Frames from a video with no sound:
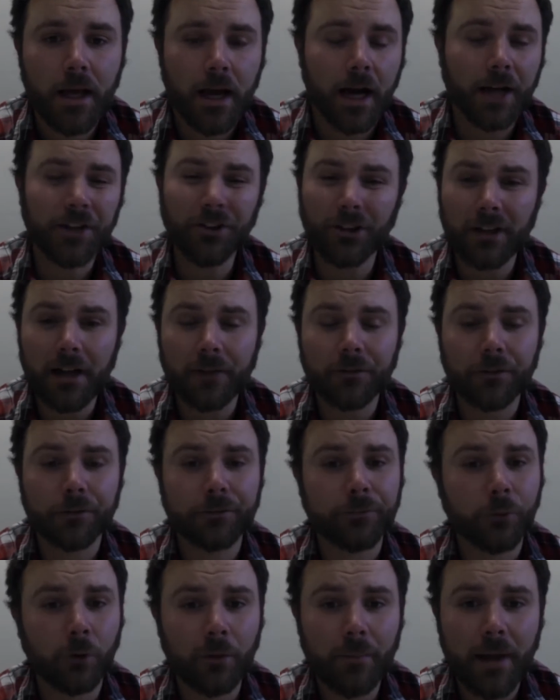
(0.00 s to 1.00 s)
You're going to have to
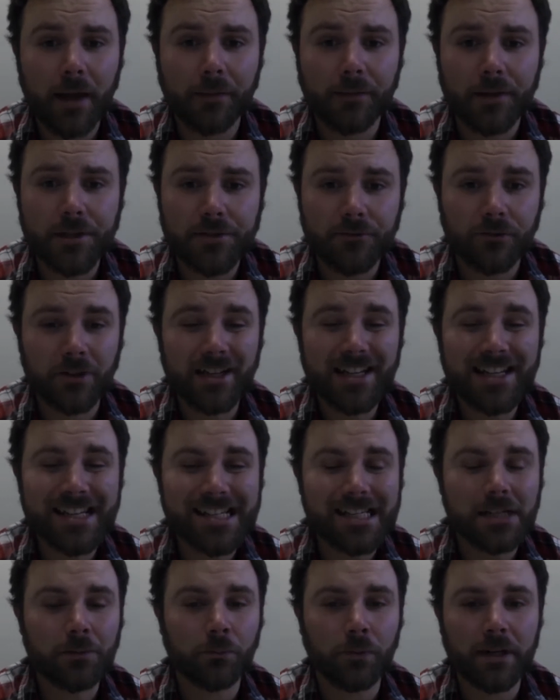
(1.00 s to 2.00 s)
format this for
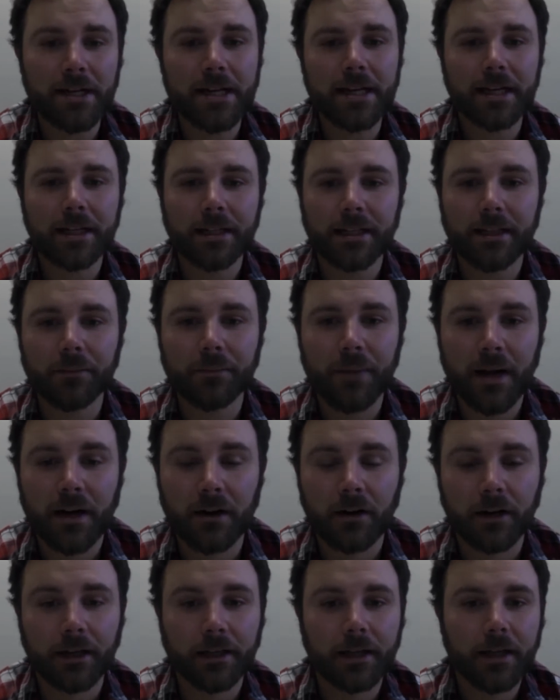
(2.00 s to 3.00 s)
easy reading and
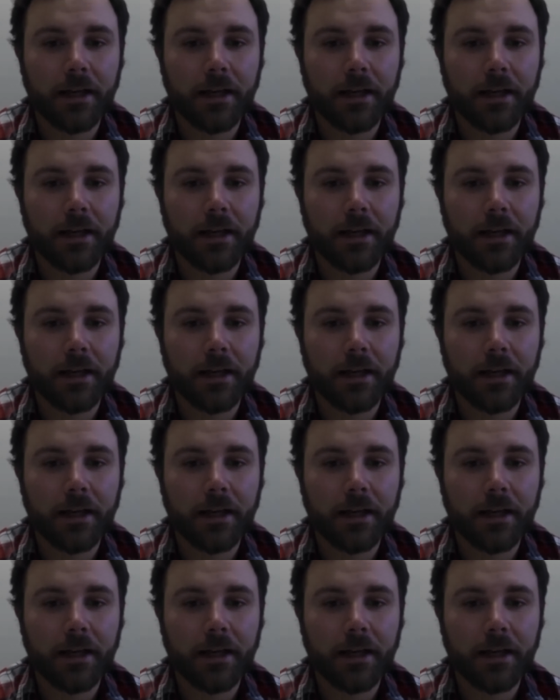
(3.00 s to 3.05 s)
comparing.